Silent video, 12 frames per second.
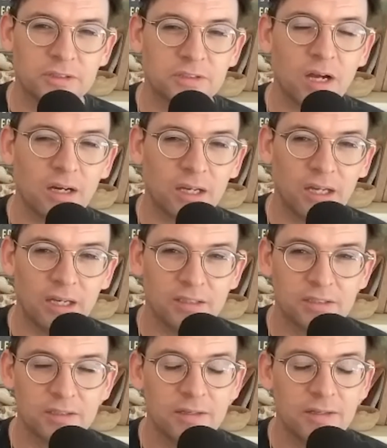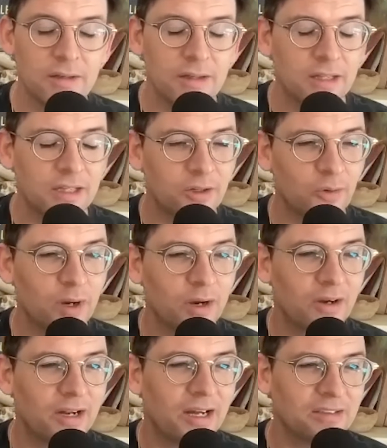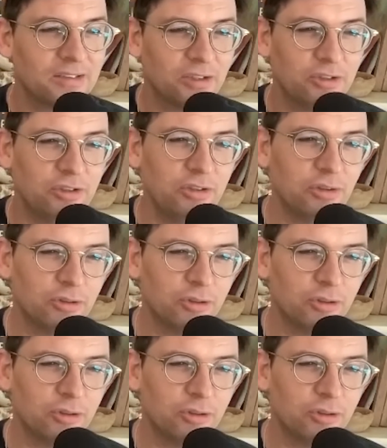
stocking that you're wearing as your